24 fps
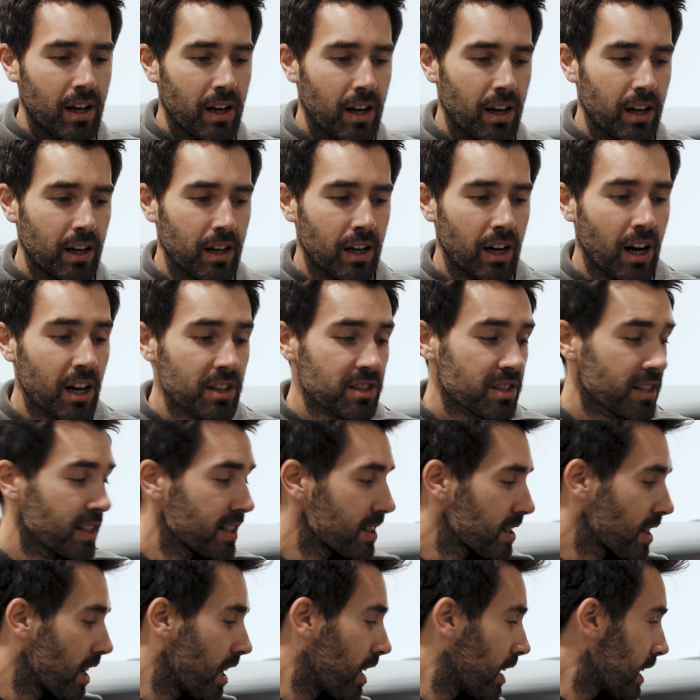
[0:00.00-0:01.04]

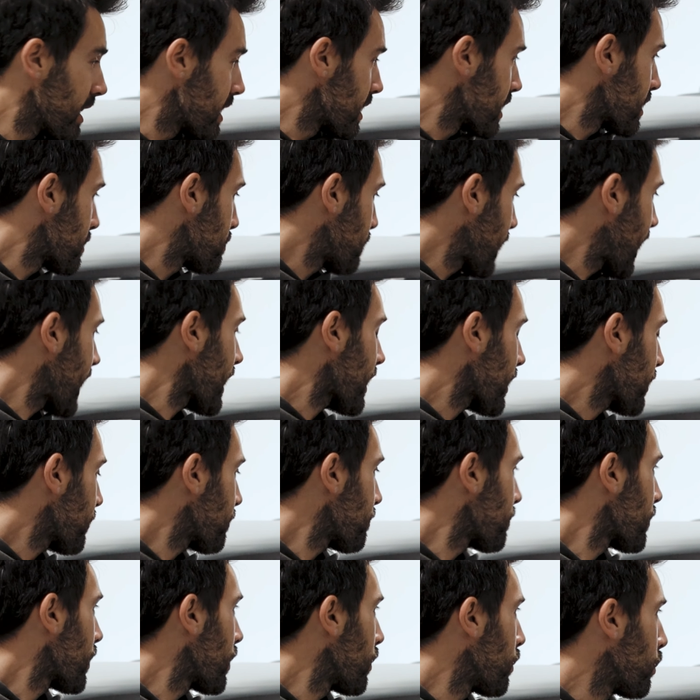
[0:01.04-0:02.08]
Arseni's car is back.
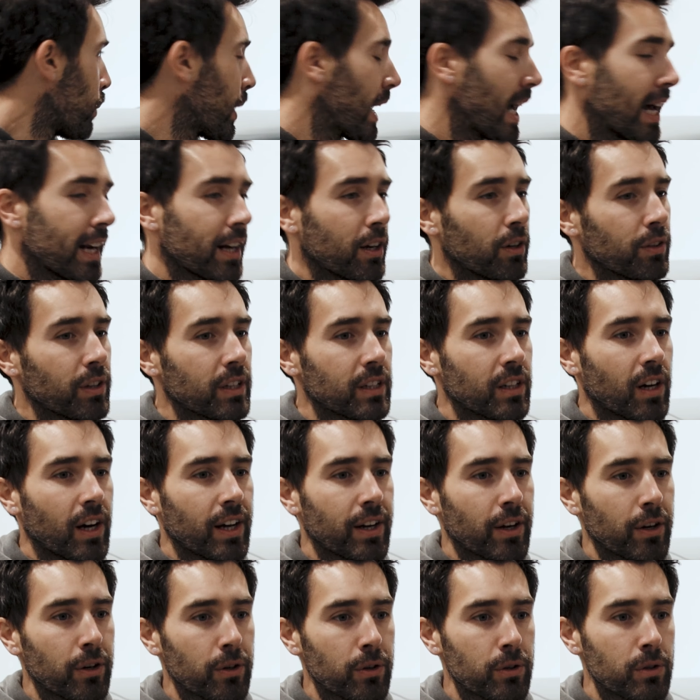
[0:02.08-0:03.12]
We had it on the
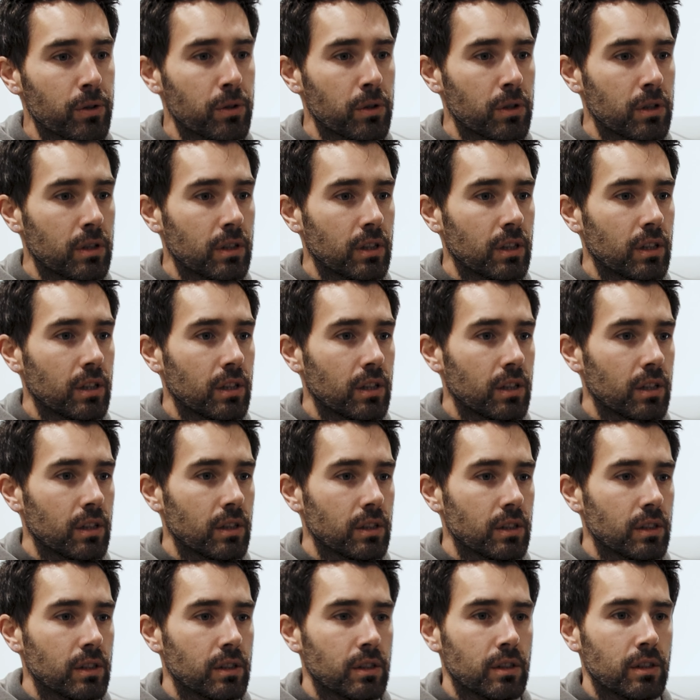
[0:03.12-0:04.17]
dyno,
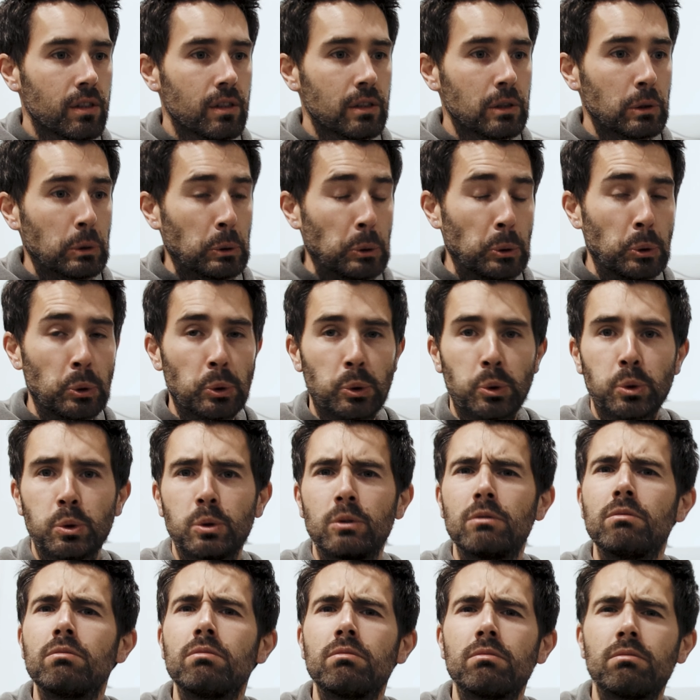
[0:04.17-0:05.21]
do
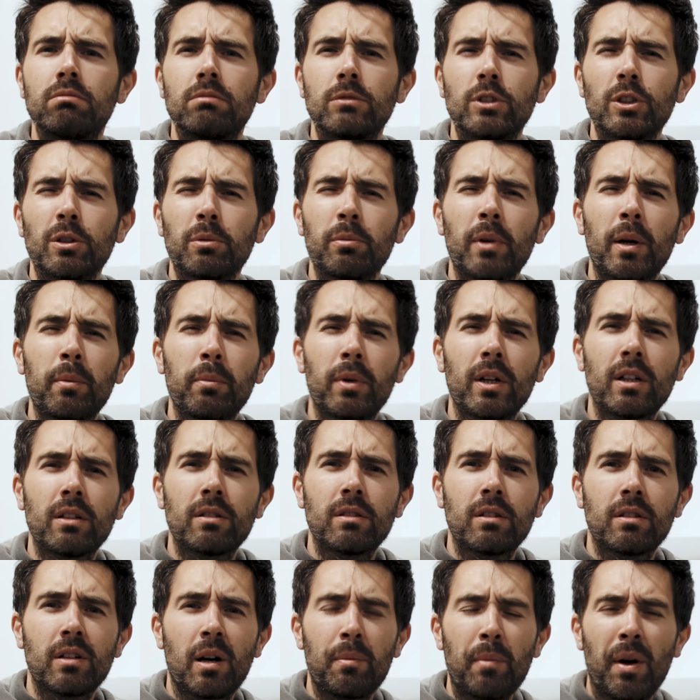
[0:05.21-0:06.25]
you remember,
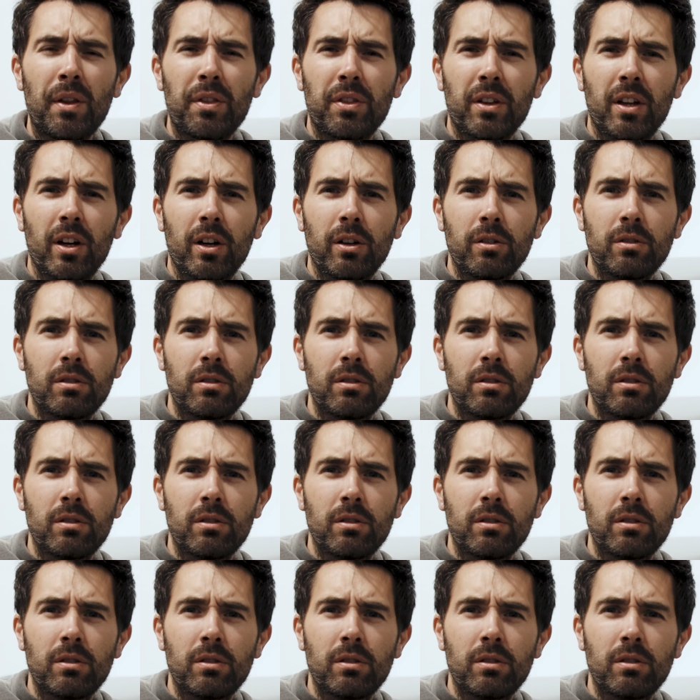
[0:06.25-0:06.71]
a month ago?